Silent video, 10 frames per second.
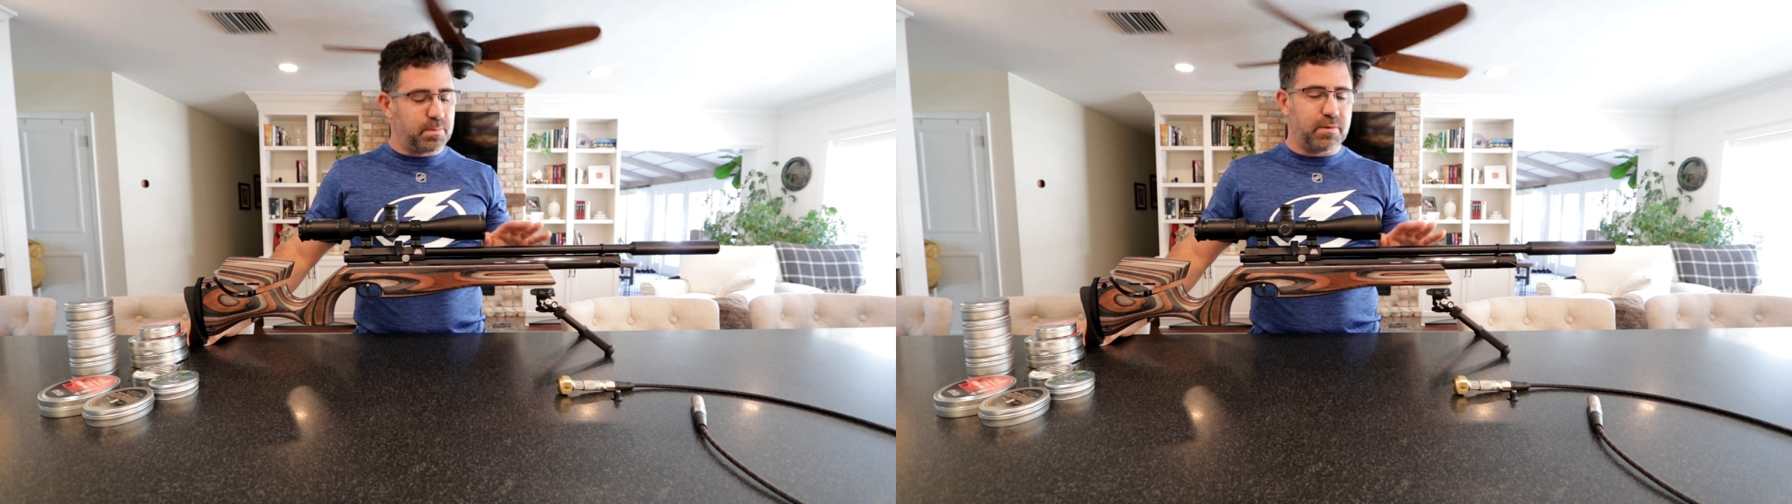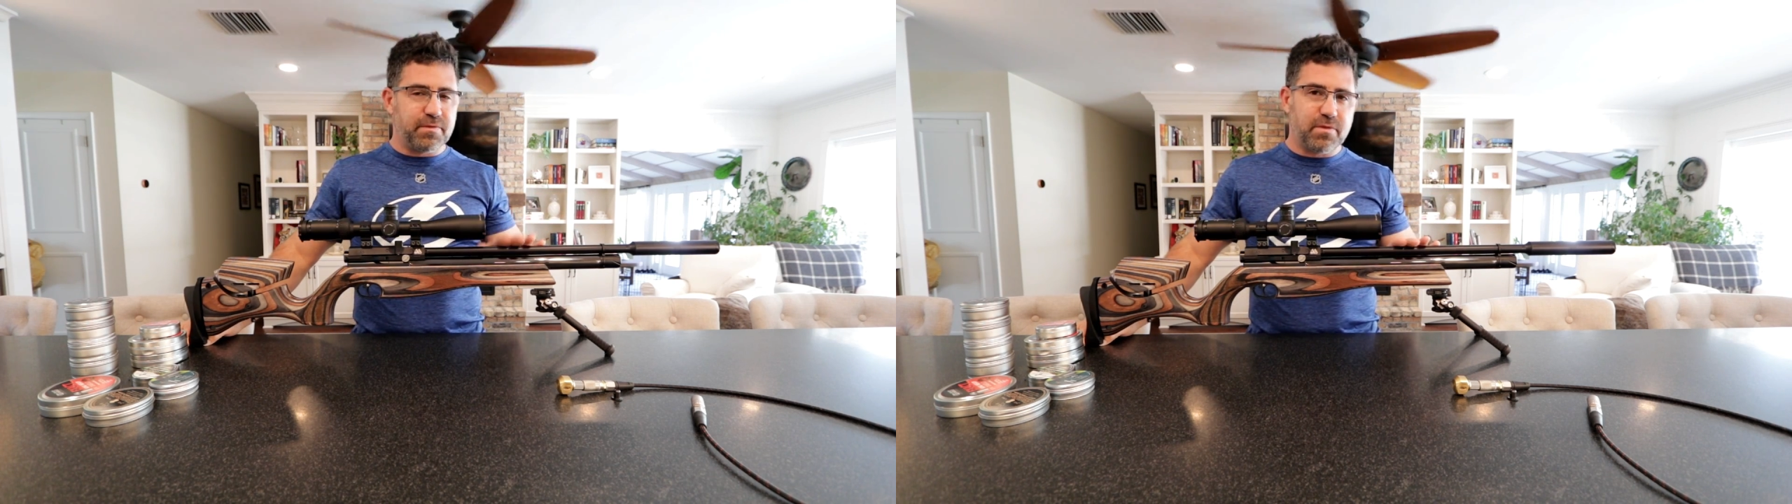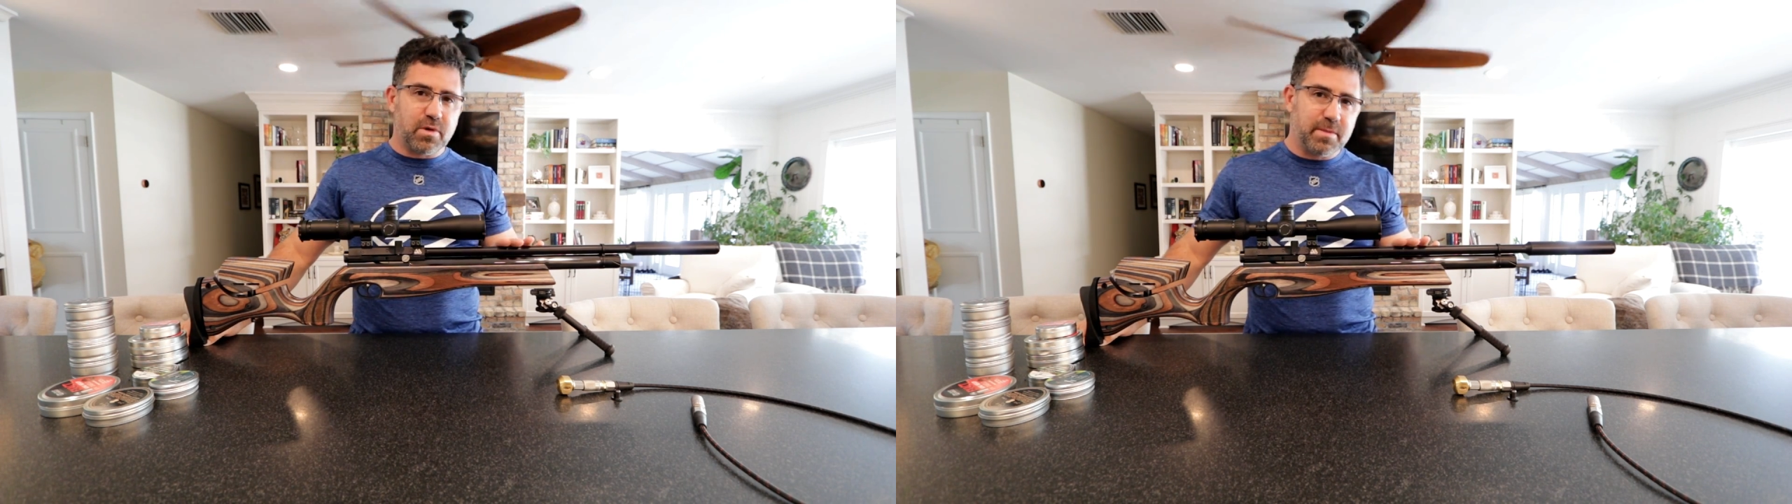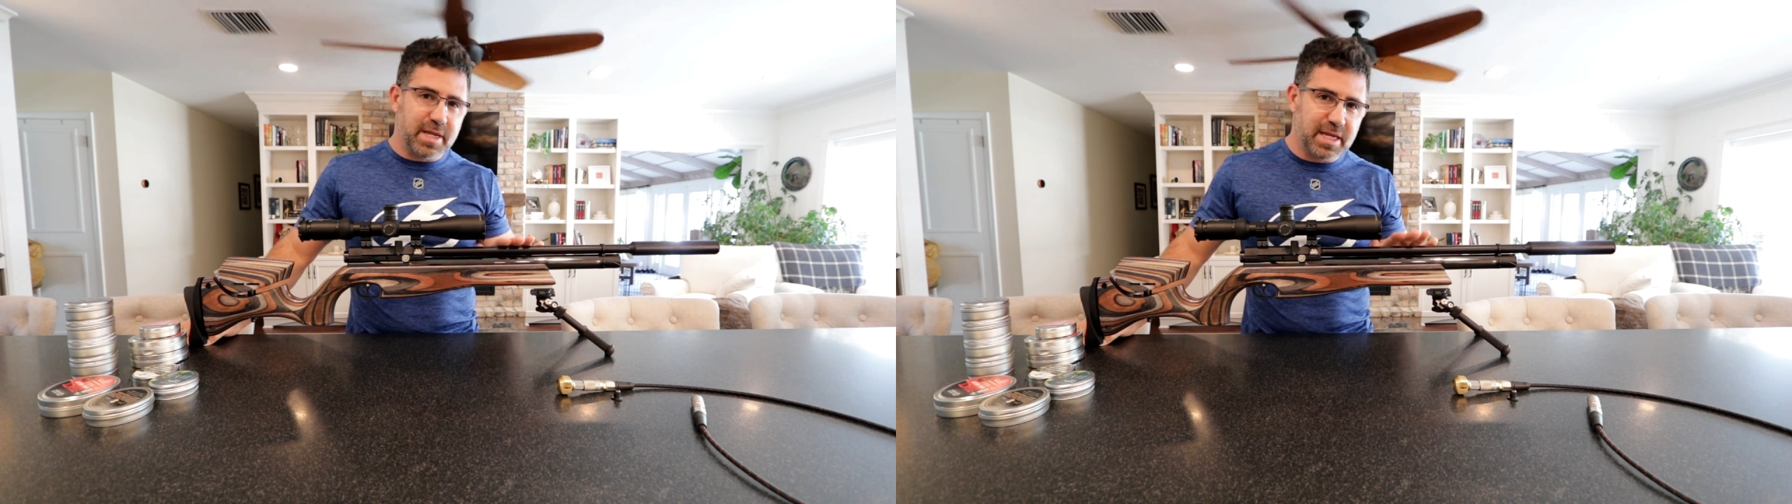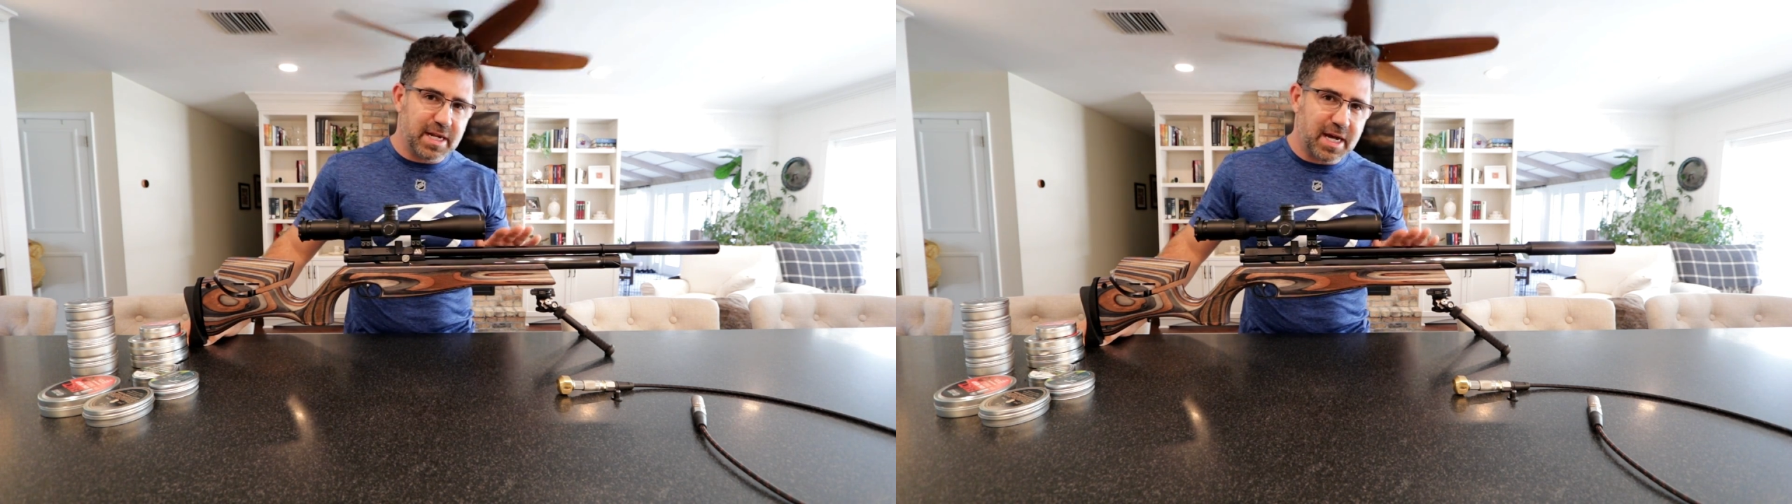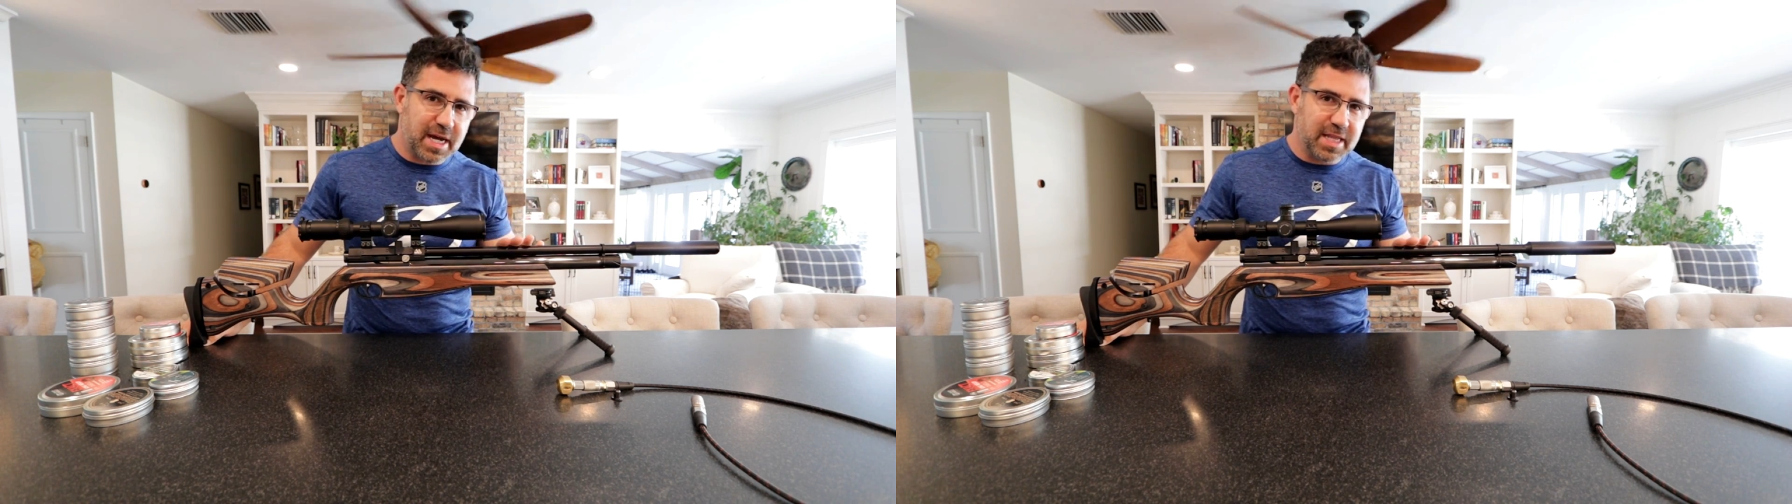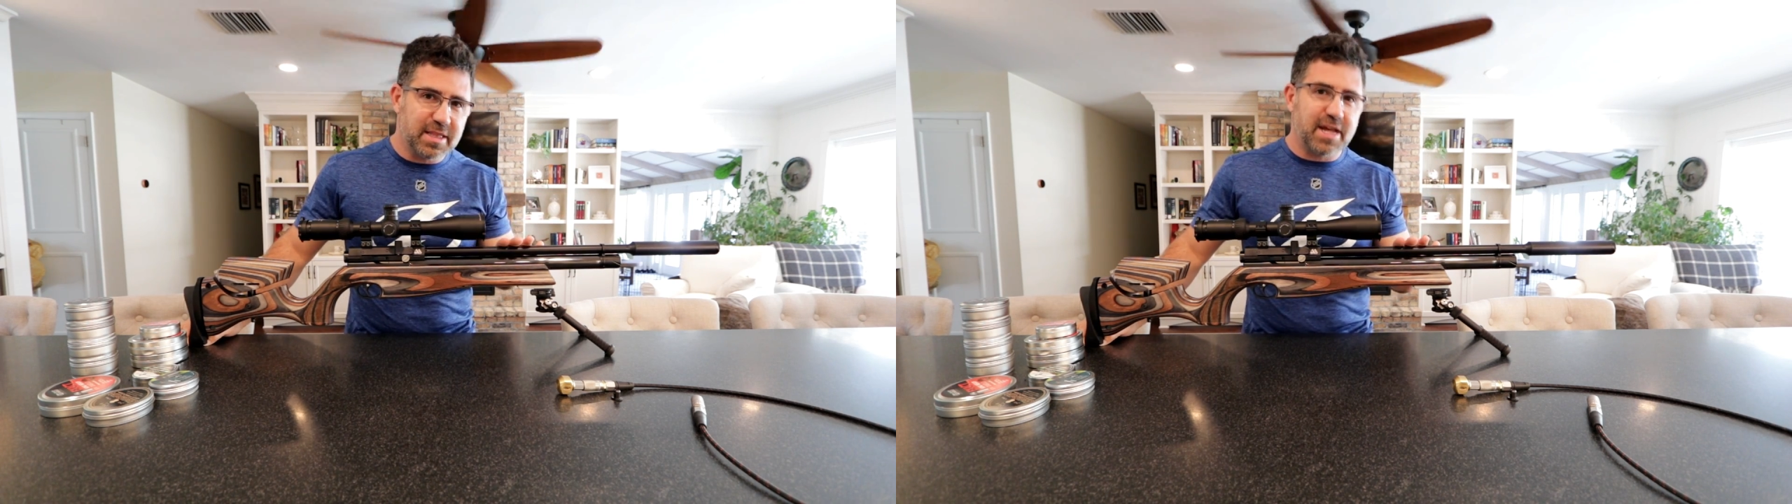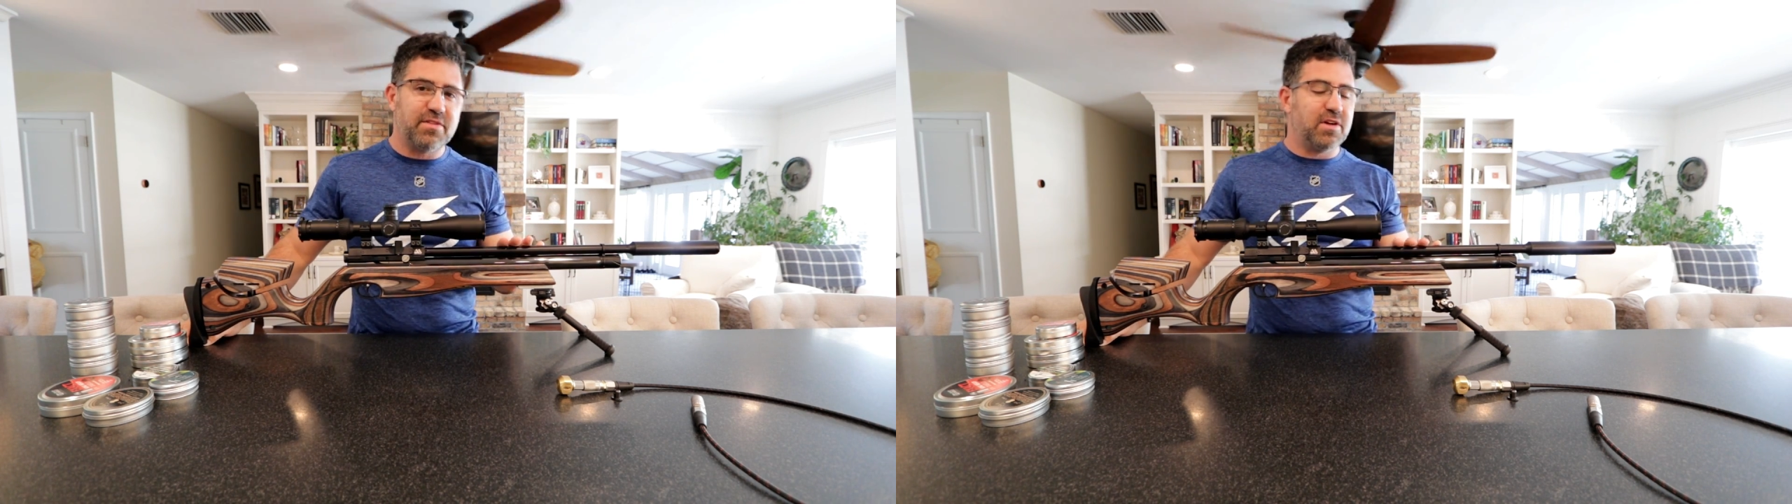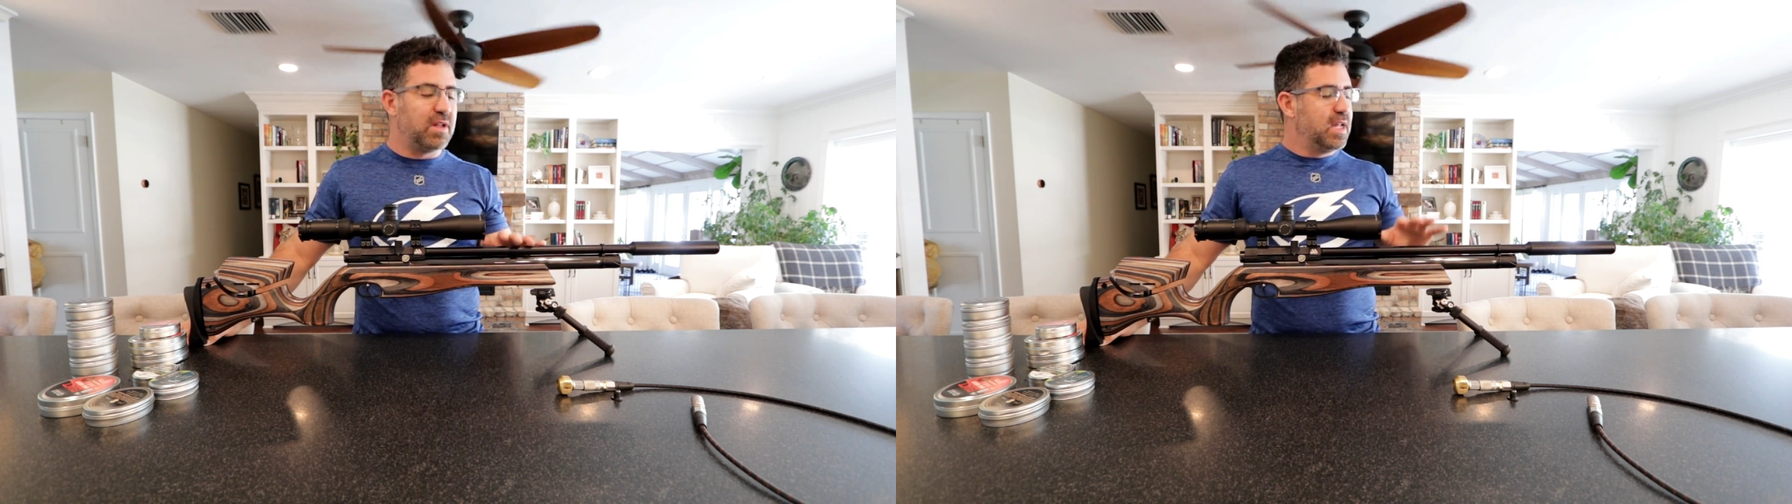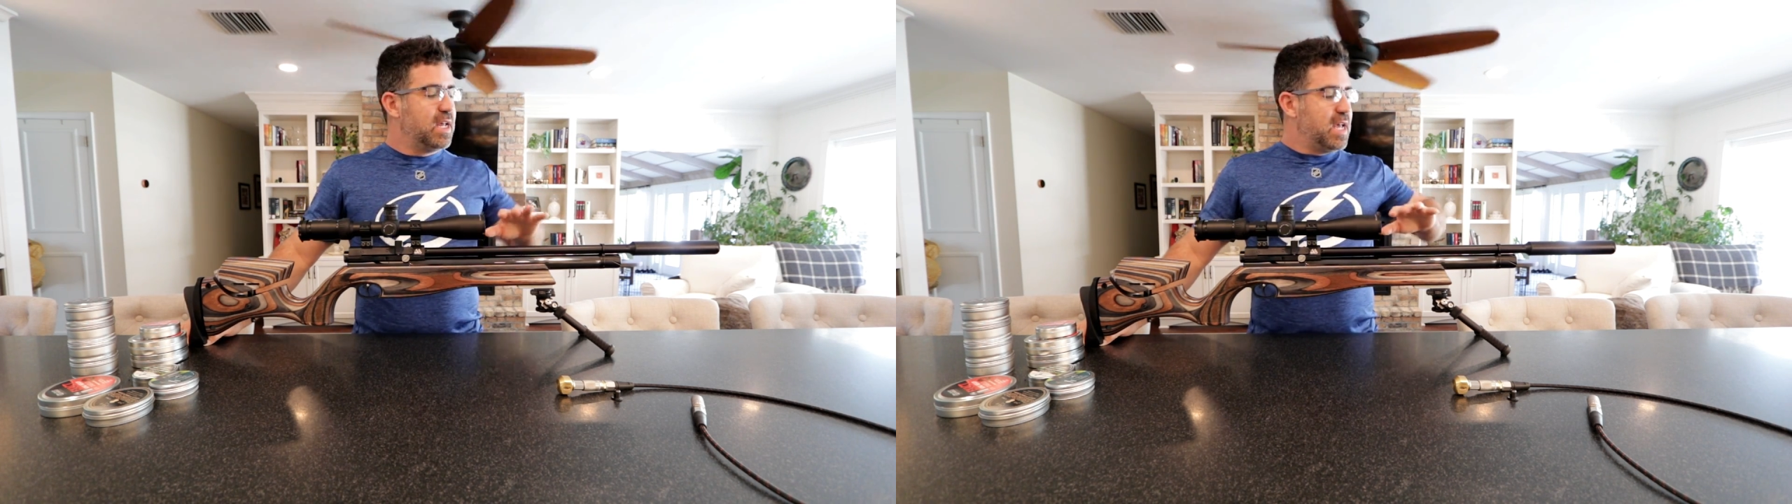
performing at a high level